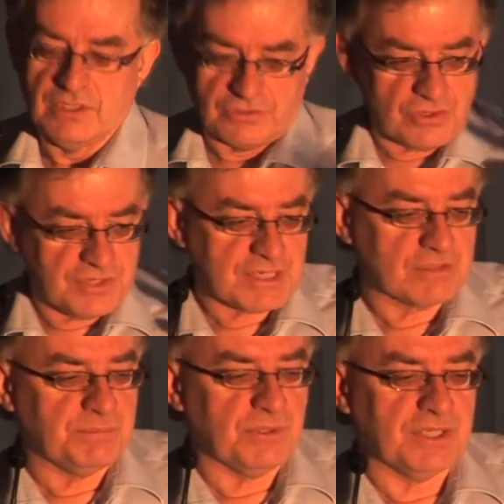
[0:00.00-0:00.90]
During this
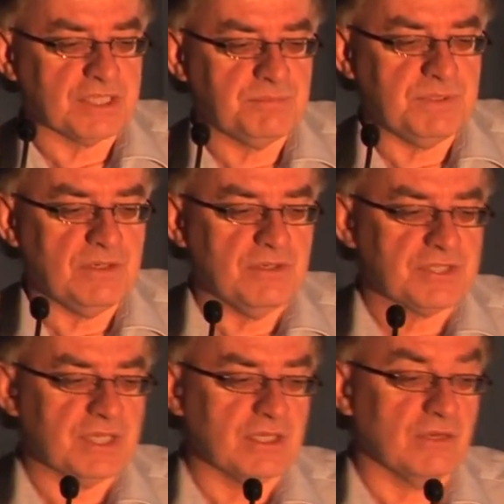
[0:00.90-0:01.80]
out-of-body experience,
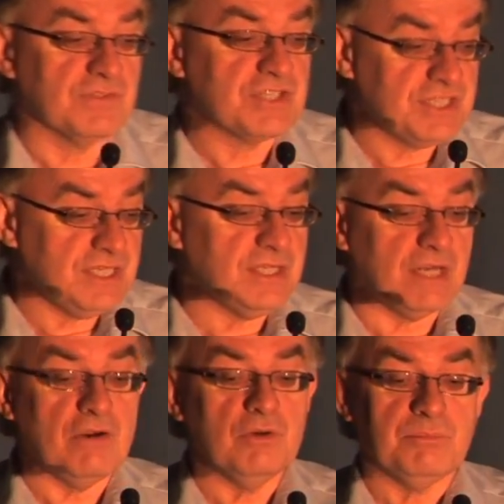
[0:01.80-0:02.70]
they can often see
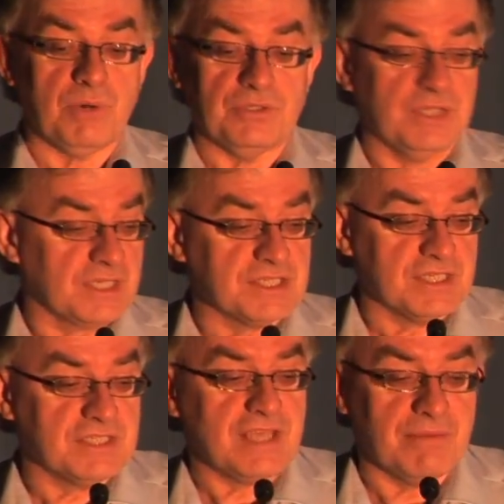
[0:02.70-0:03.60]
their own body. They can see
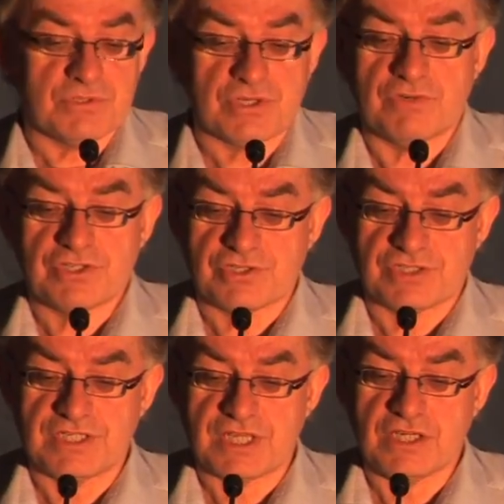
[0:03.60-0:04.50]
attempts at
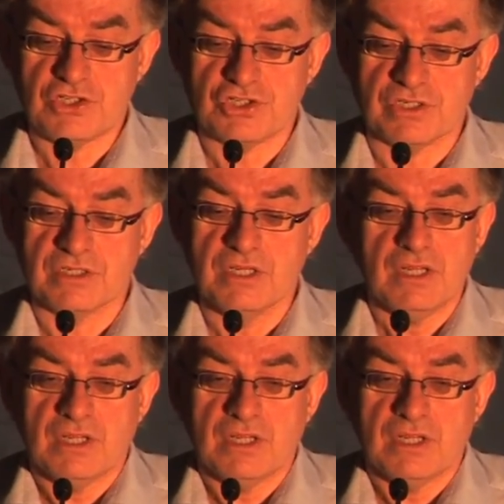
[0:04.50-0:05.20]
resuscitation.